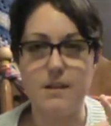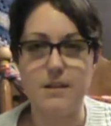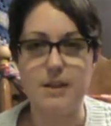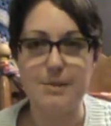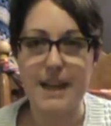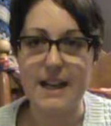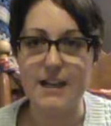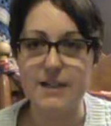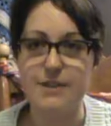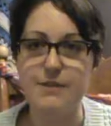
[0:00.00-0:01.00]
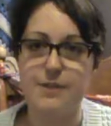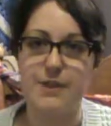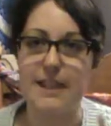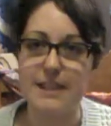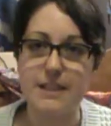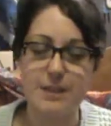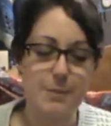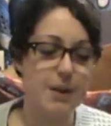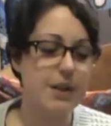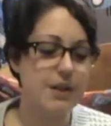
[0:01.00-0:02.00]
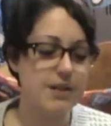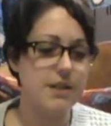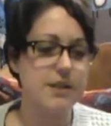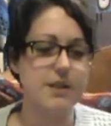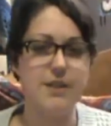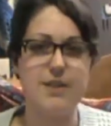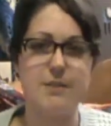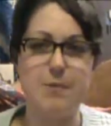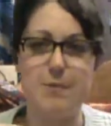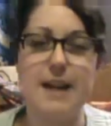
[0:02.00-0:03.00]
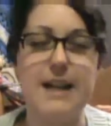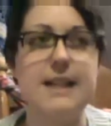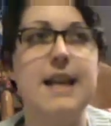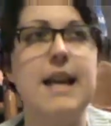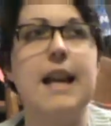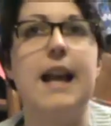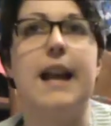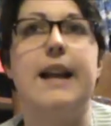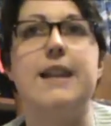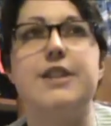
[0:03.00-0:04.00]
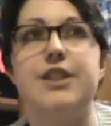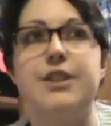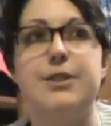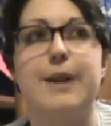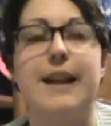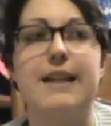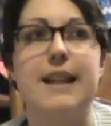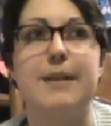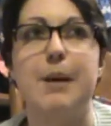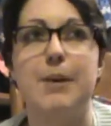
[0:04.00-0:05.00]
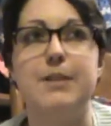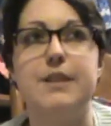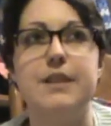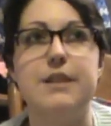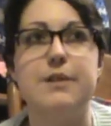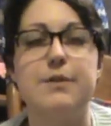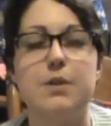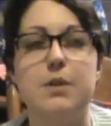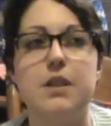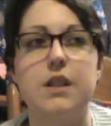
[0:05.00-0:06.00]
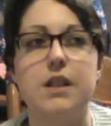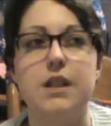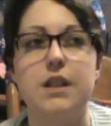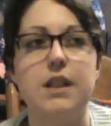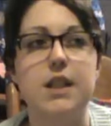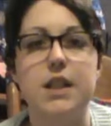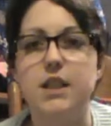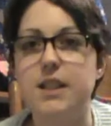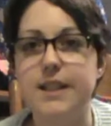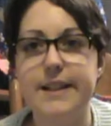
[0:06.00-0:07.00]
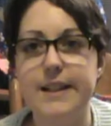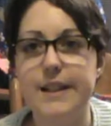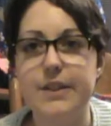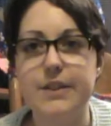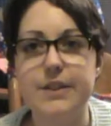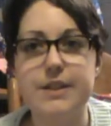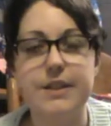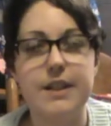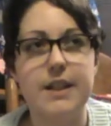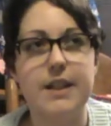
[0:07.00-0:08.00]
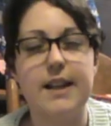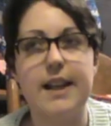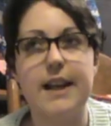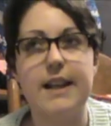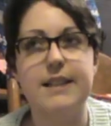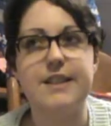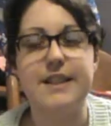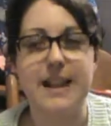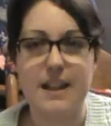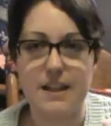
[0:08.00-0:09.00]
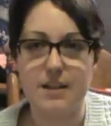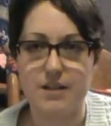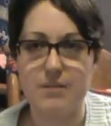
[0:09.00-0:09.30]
little bags for like stitch markers, little zipper bags, and she also had like pouches for knitting needles, and she had